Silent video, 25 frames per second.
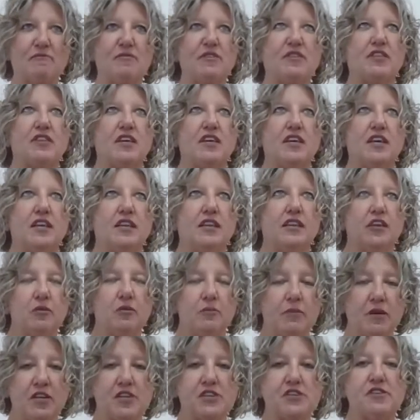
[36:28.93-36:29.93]
With the little
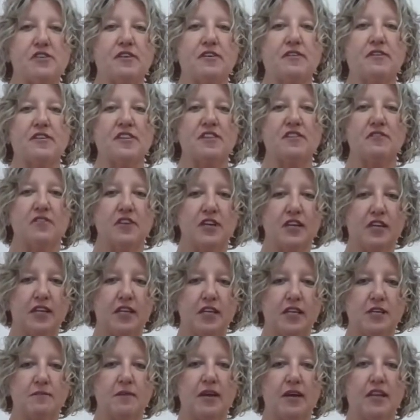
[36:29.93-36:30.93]
bit of sugar and the
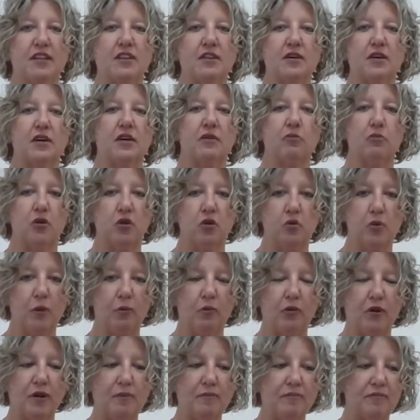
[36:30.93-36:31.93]
vanilla to make the real
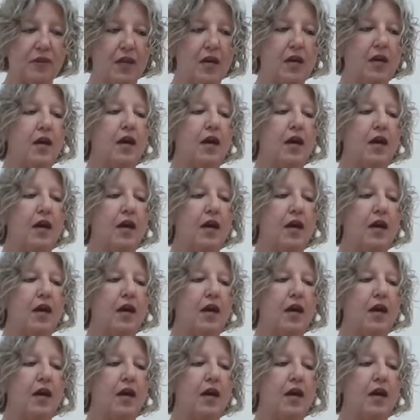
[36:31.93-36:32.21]
whipped cream.